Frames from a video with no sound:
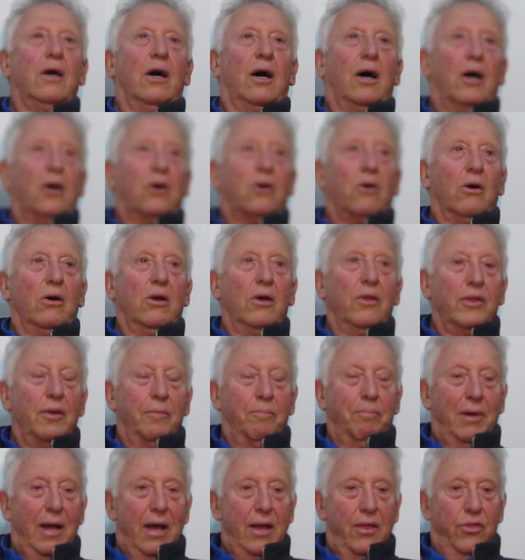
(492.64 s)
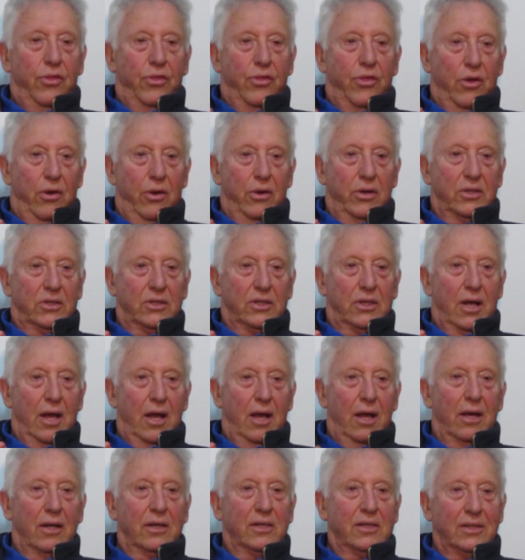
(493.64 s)
I got on the plane
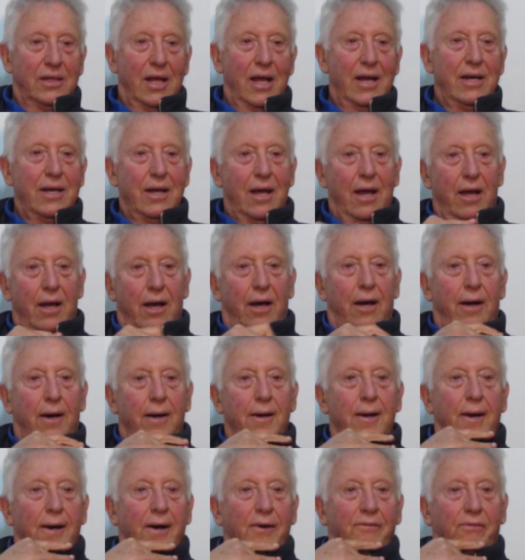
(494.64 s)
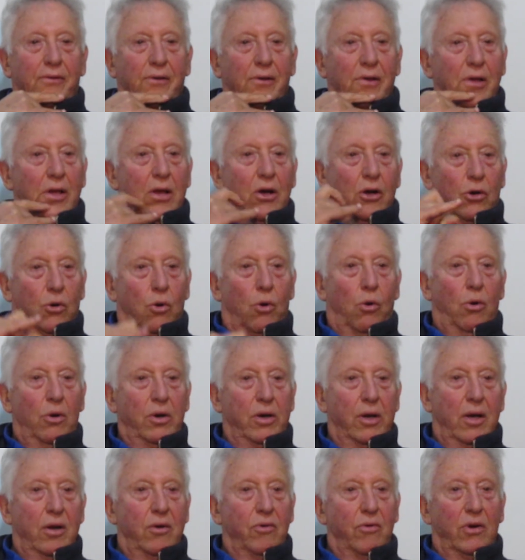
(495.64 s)
Thursday, and Sunday I called
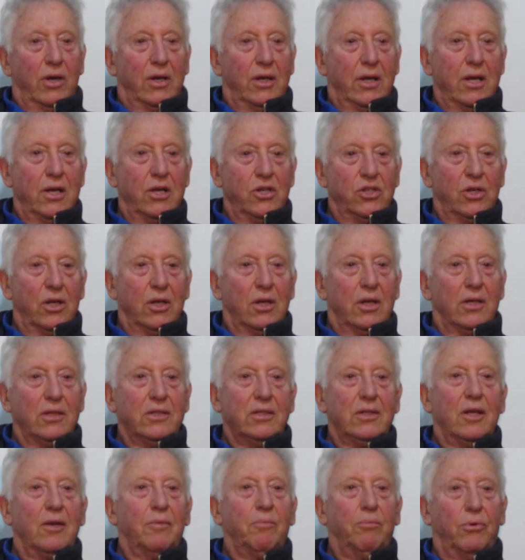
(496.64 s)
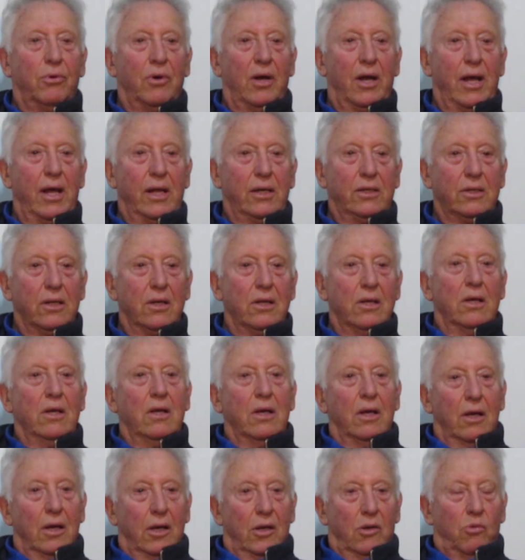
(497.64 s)
her in Rhodesia and I said, Paulette,
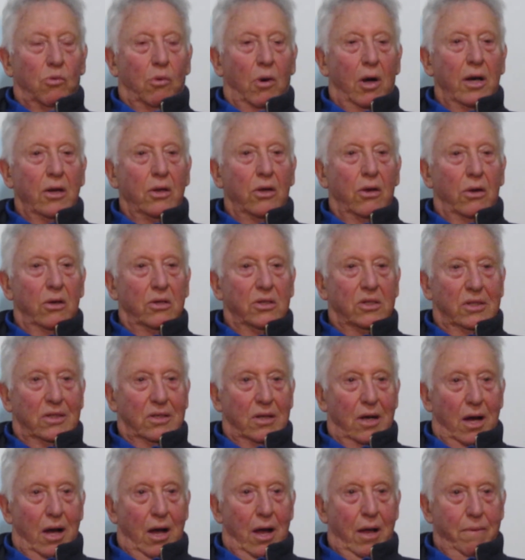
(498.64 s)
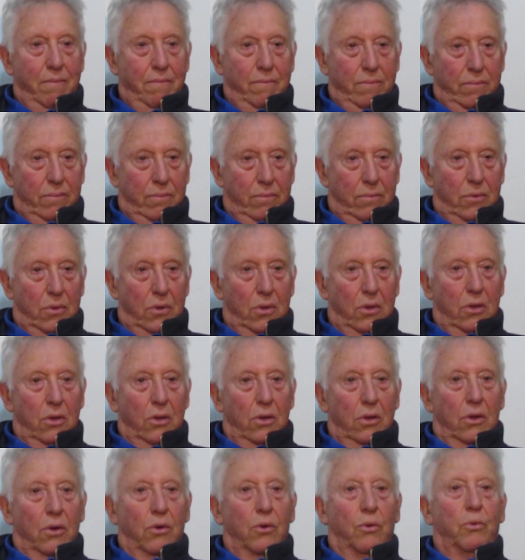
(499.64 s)
in 1 year's time,
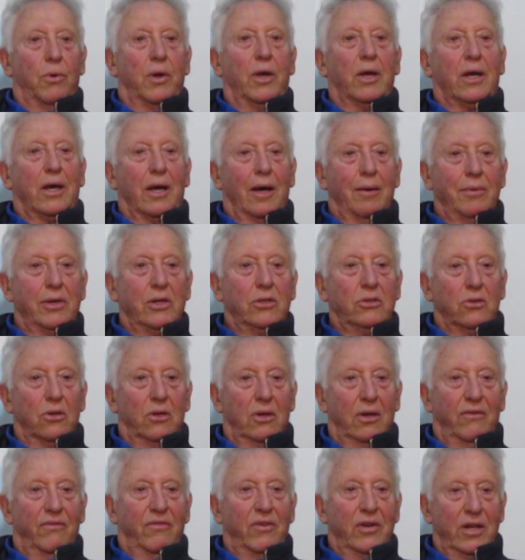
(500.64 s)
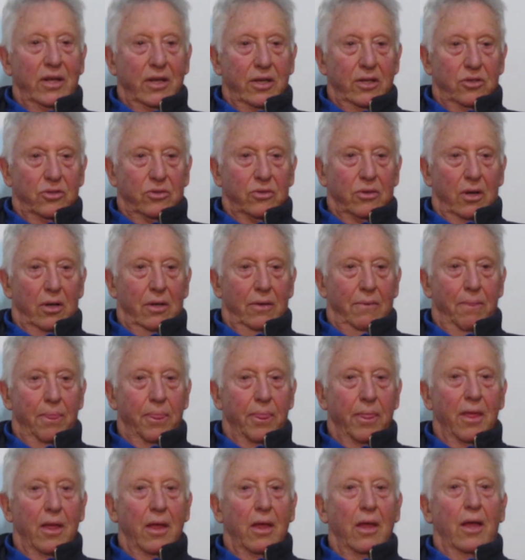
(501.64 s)
we're coming to live in Israel.
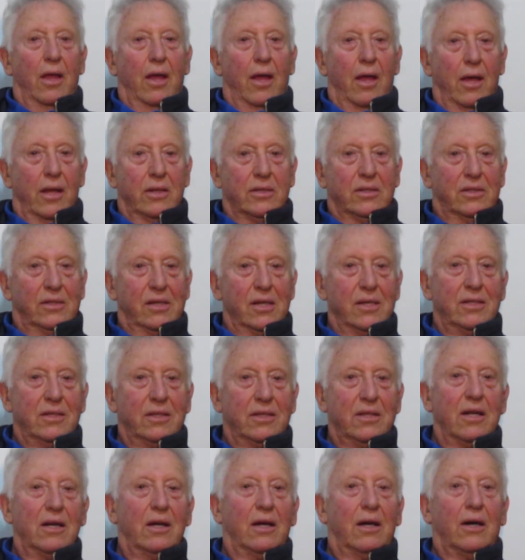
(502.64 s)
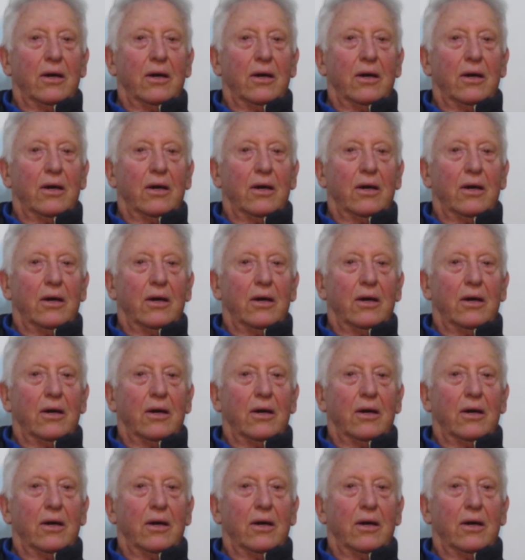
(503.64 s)
And since then,